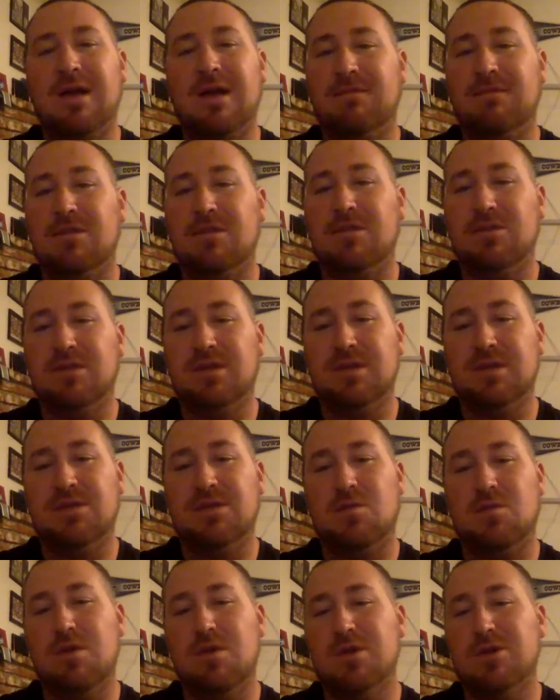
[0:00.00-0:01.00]
even though that the
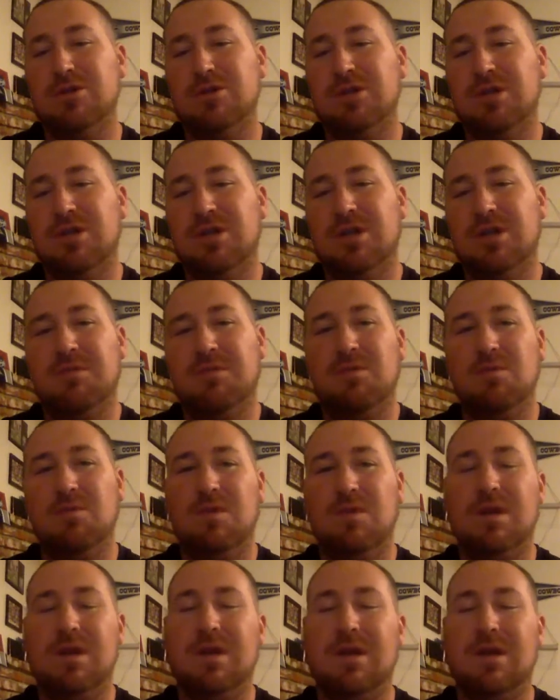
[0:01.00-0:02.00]
Warriors are gonna be
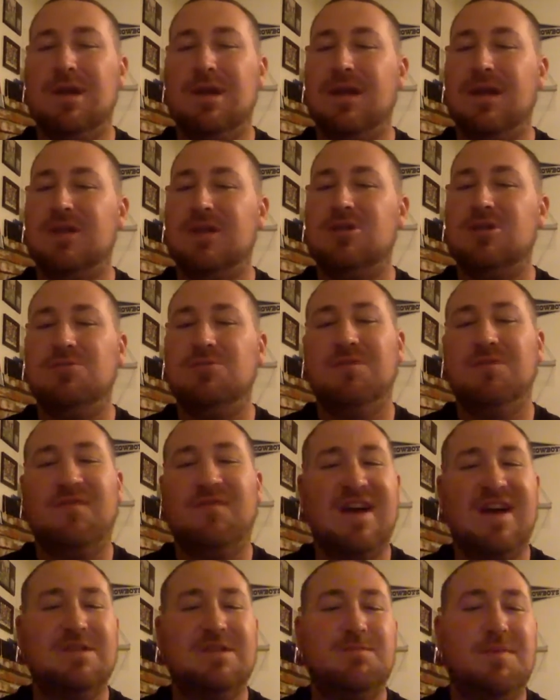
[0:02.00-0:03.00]
running like super
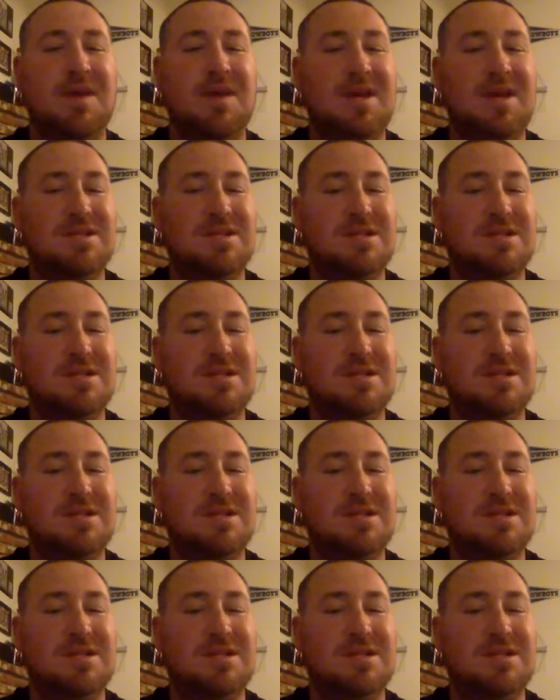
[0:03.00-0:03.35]
fast pace?